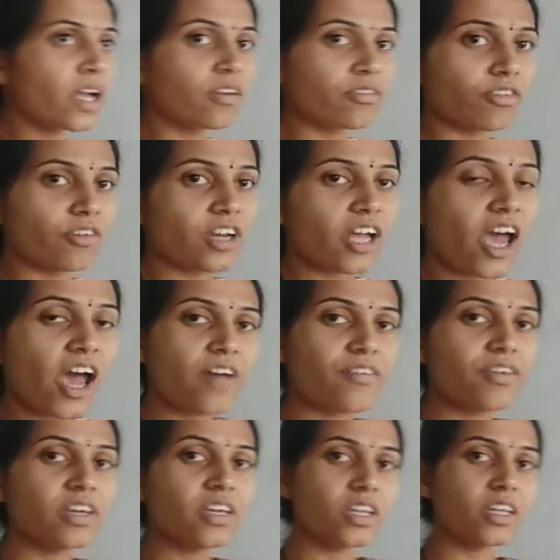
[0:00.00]
we were
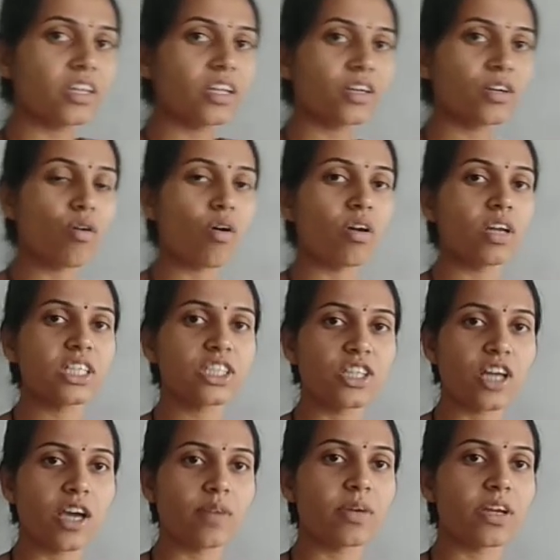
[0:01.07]
having in the college
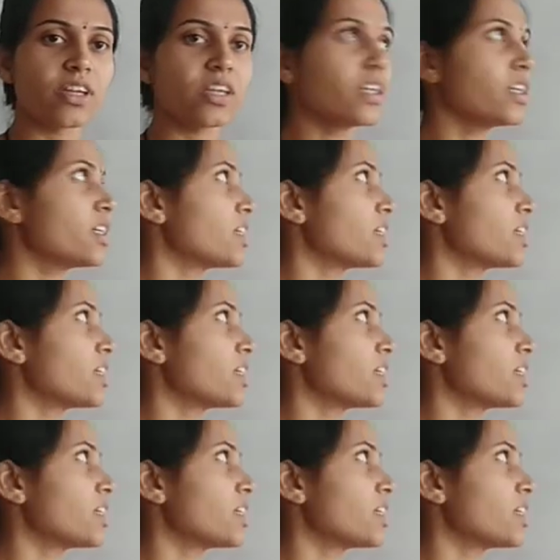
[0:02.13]
library